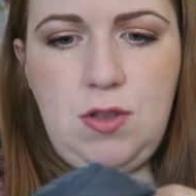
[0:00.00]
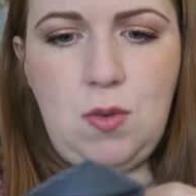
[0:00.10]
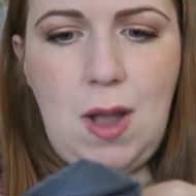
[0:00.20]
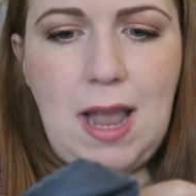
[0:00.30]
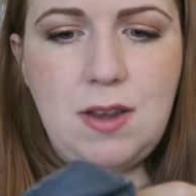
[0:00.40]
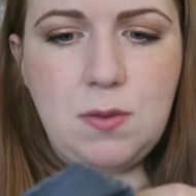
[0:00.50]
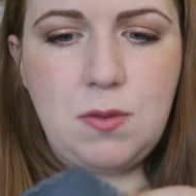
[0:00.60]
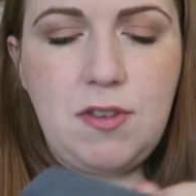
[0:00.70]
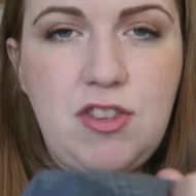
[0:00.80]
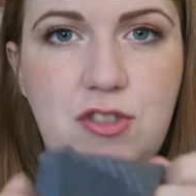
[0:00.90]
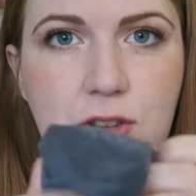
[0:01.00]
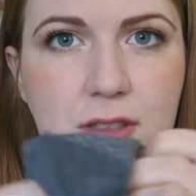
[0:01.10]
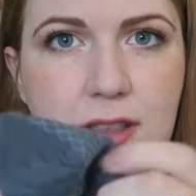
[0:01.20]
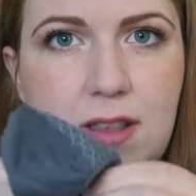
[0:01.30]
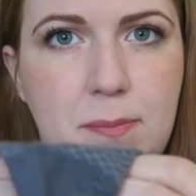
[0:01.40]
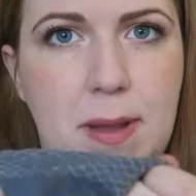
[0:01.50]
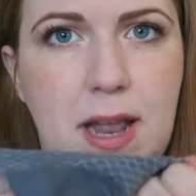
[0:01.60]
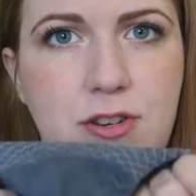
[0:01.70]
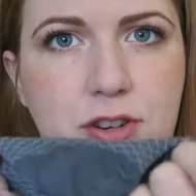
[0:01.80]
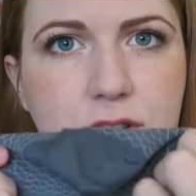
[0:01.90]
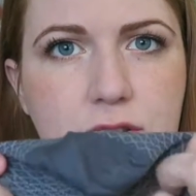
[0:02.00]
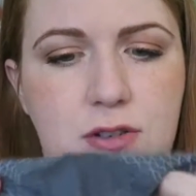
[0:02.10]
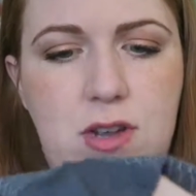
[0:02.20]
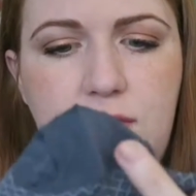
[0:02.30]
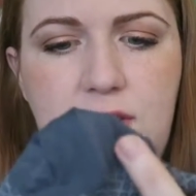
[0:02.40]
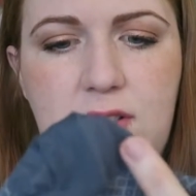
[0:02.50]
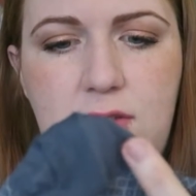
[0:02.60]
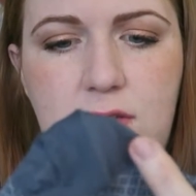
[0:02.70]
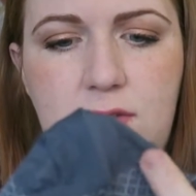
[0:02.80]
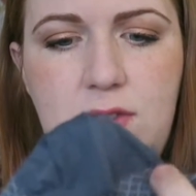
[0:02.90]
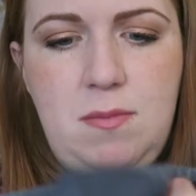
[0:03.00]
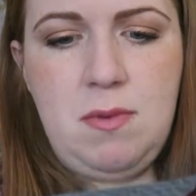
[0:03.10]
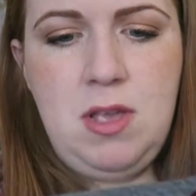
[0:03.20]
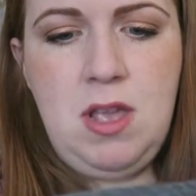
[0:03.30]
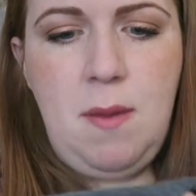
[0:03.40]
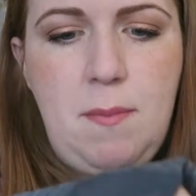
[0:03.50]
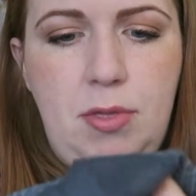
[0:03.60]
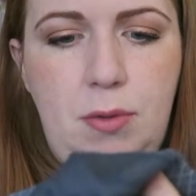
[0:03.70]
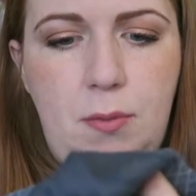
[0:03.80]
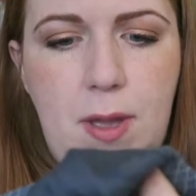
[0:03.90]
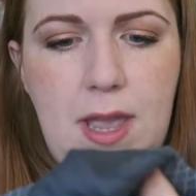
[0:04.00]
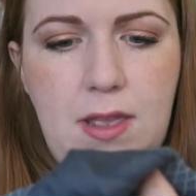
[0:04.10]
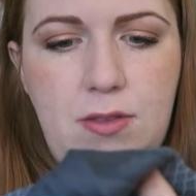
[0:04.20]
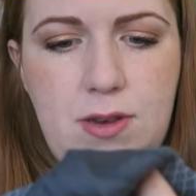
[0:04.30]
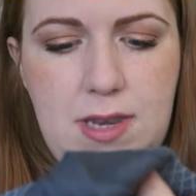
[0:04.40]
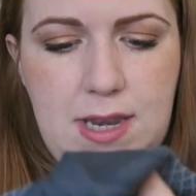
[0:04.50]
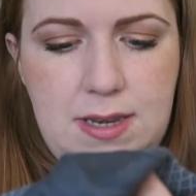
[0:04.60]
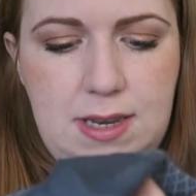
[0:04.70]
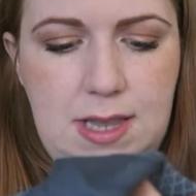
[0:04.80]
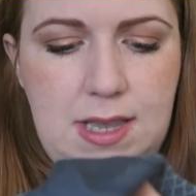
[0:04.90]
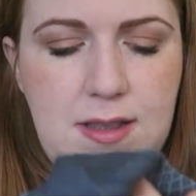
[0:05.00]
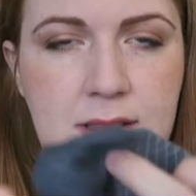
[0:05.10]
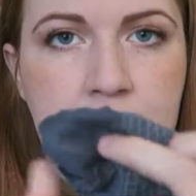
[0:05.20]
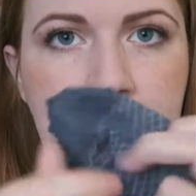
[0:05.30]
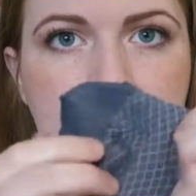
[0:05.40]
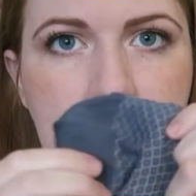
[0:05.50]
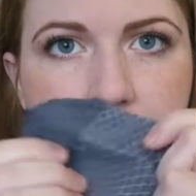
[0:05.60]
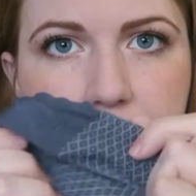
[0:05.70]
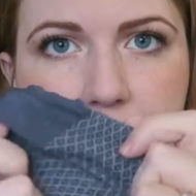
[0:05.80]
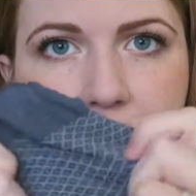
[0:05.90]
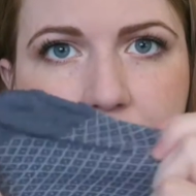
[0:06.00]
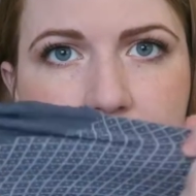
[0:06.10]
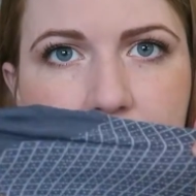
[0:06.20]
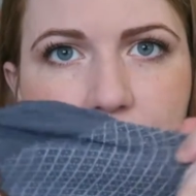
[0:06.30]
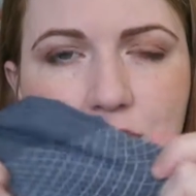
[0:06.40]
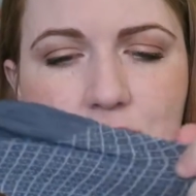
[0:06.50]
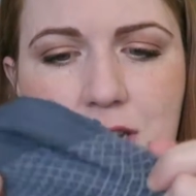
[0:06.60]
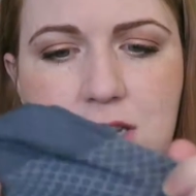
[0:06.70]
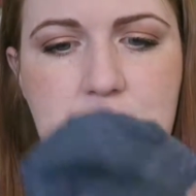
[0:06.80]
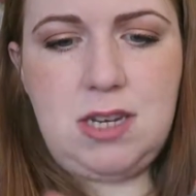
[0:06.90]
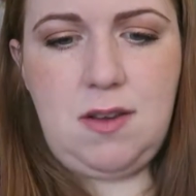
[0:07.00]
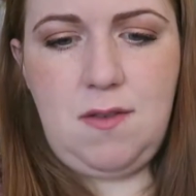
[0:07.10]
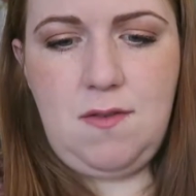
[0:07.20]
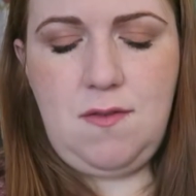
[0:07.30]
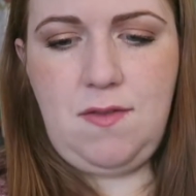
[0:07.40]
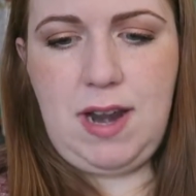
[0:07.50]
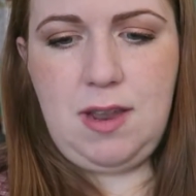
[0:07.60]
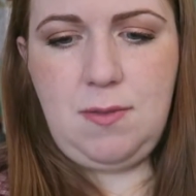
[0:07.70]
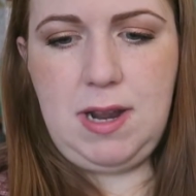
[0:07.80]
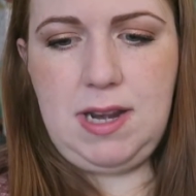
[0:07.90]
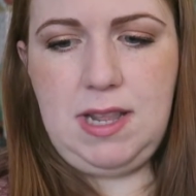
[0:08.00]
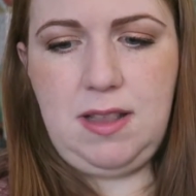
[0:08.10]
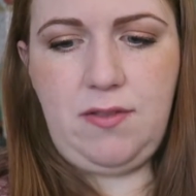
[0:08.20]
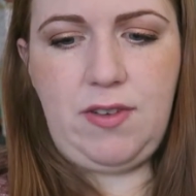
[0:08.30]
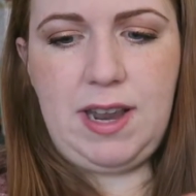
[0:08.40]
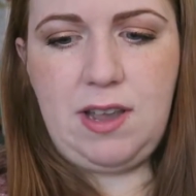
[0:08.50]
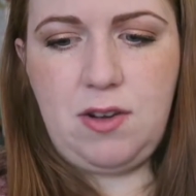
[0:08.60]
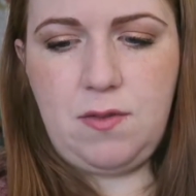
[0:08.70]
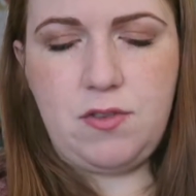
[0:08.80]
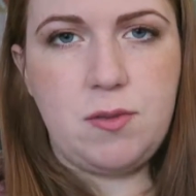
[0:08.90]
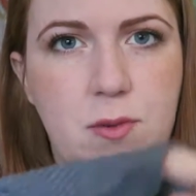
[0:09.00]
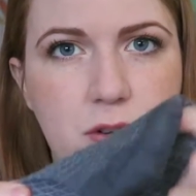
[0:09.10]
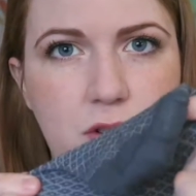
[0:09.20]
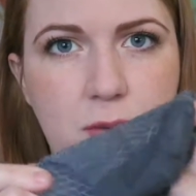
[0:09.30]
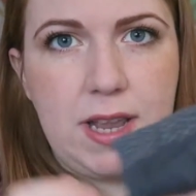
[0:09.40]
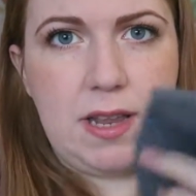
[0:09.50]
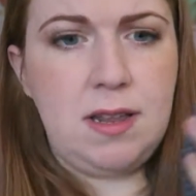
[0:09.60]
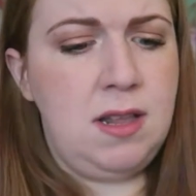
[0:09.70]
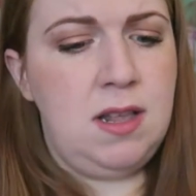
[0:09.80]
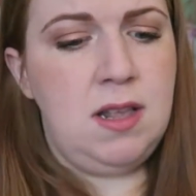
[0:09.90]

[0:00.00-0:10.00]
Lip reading: so I don't know if it's just this pattern or if it's all of them, but the way the knit is, that can stretch very well and it's very comfortable to wear.